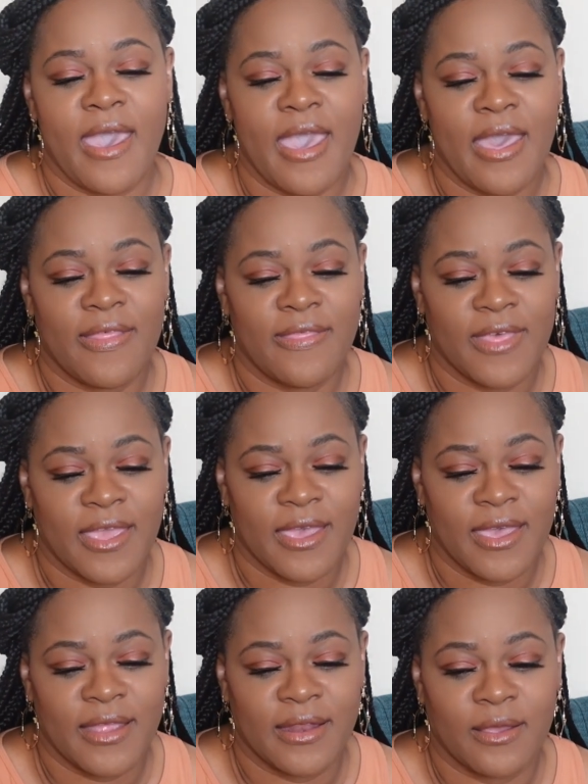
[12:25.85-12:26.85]
And
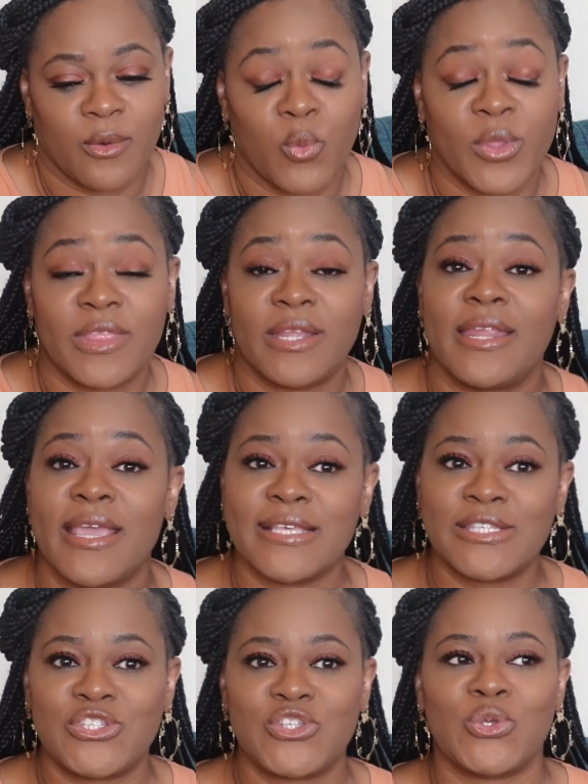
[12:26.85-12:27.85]
then with the
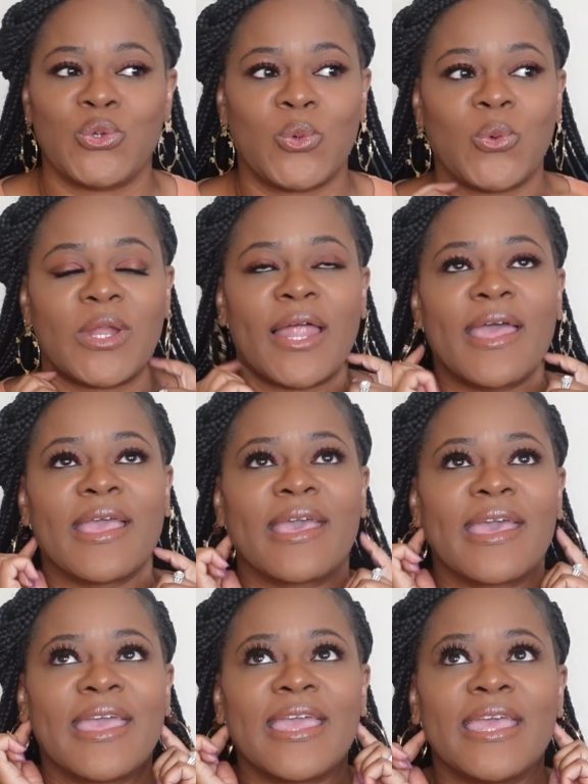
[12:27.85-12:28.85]
next two,
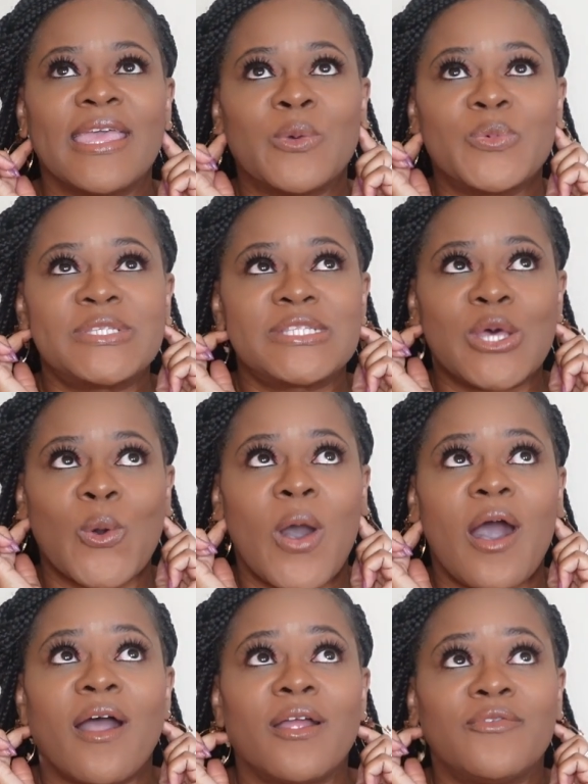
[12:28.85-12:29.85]
like it was so
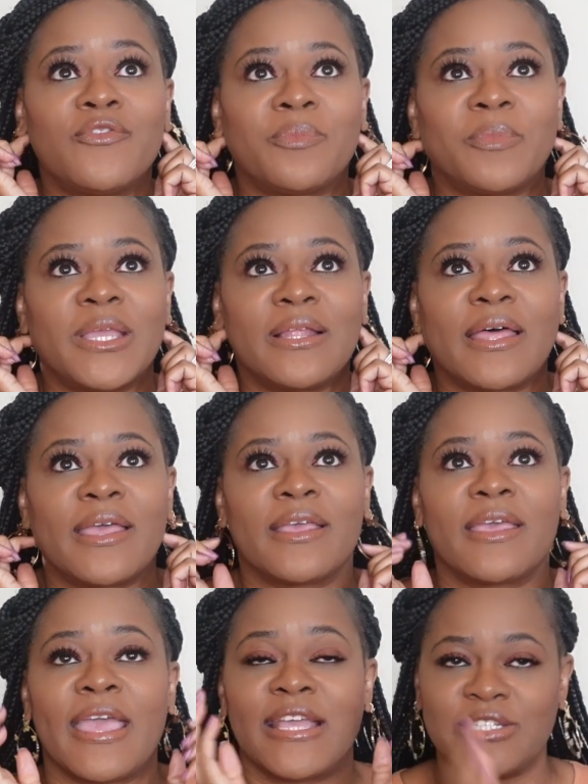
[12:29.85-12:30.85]
hard for me.
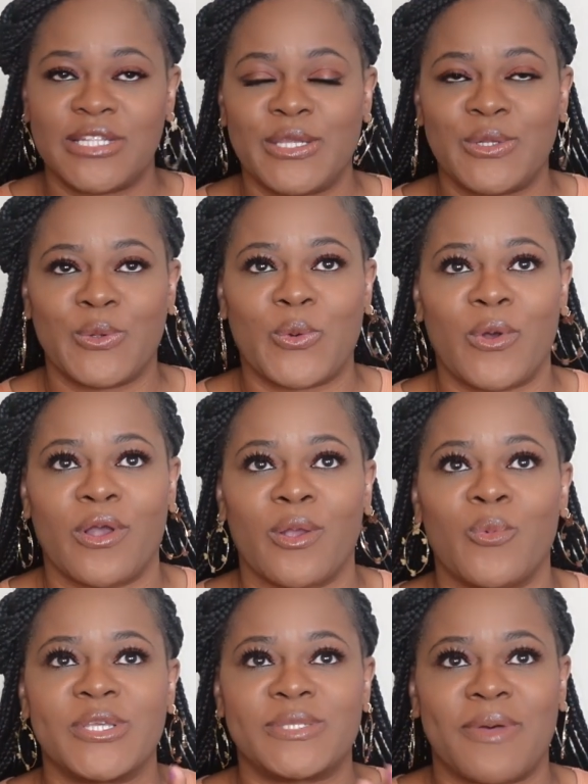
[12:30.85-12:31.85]
Like Angelique
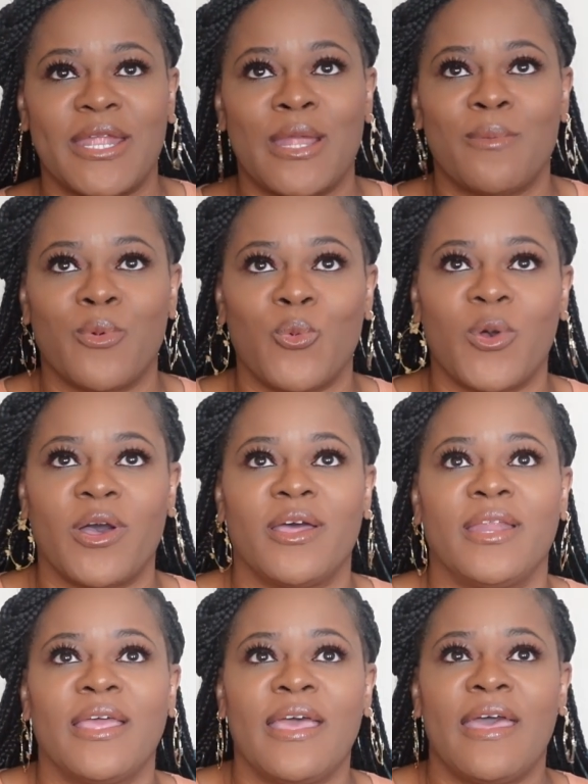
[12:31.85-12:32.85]
Noire was my number
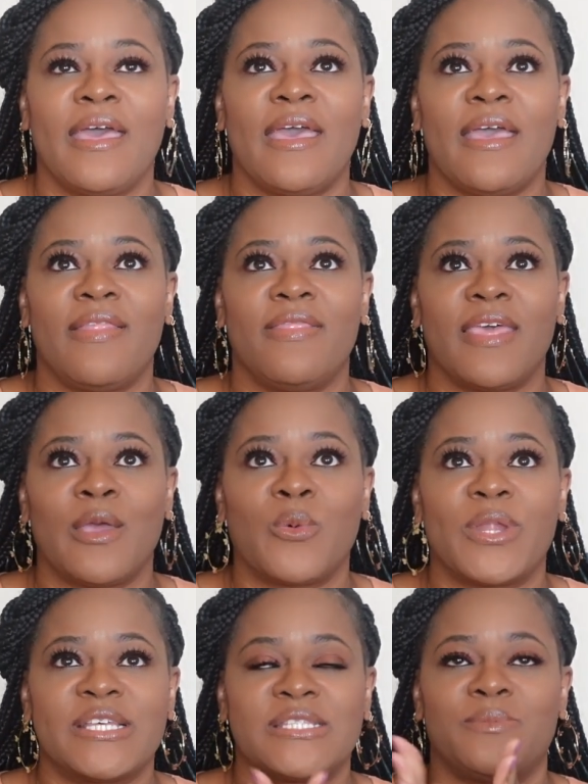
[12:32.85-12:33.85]
one. And then
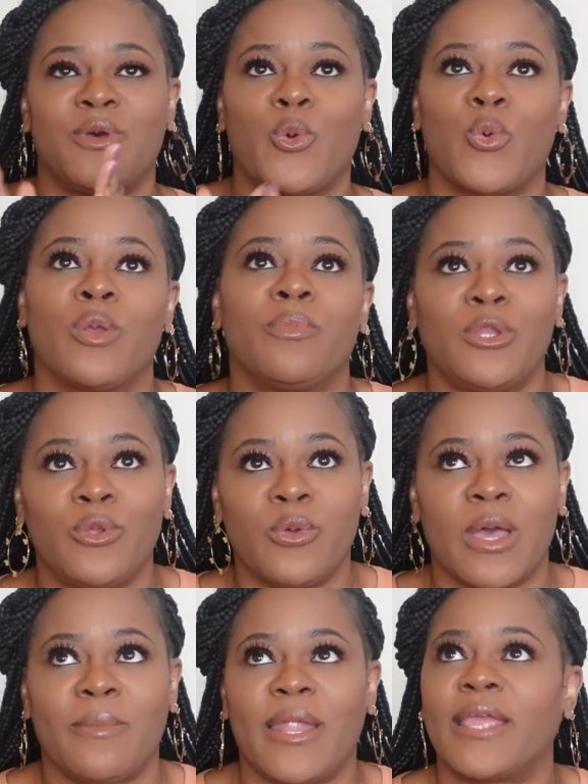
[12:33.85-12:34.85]
when I smell Cuir
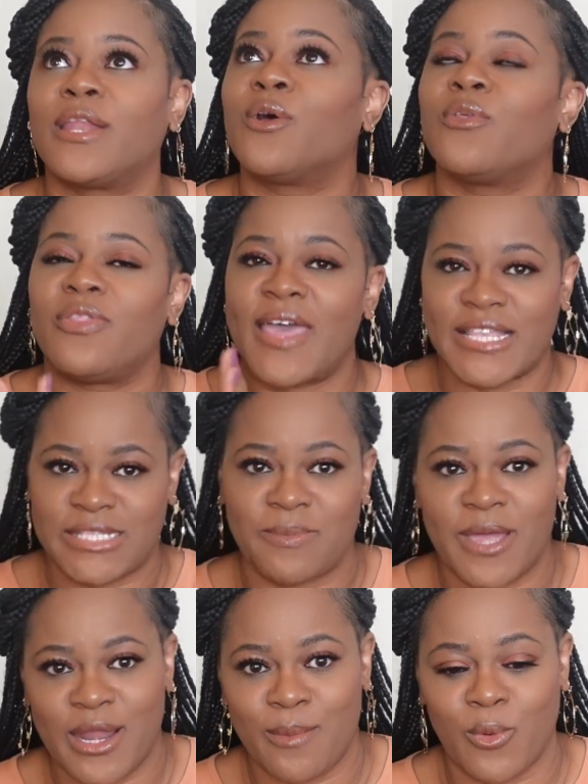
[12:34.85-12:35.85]
Beluga, I'm like, no, that's
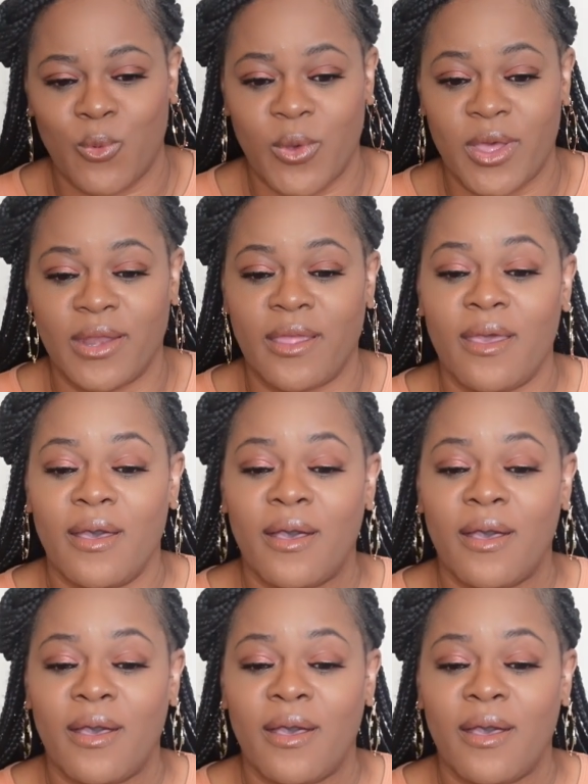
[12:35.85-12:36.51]
my number one.